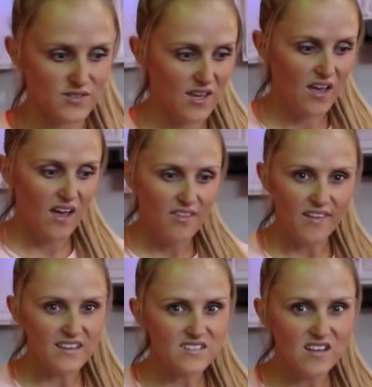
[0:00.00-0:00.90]
I don't know.
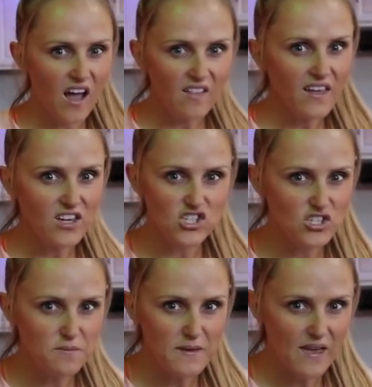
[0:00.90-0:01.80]
That's not like a
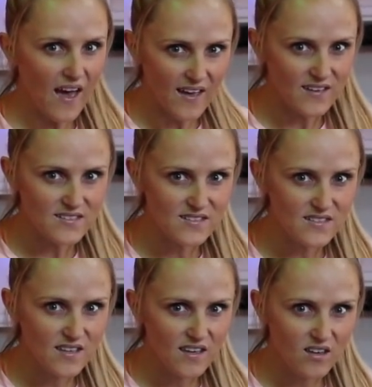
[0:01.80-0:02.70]
GPS.
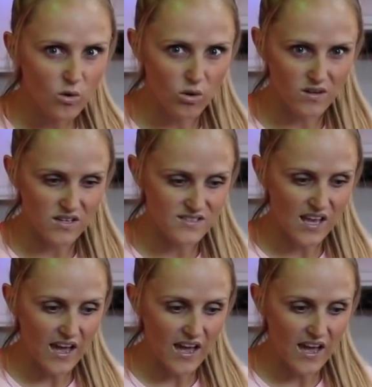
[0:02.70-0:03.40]
Coordinates.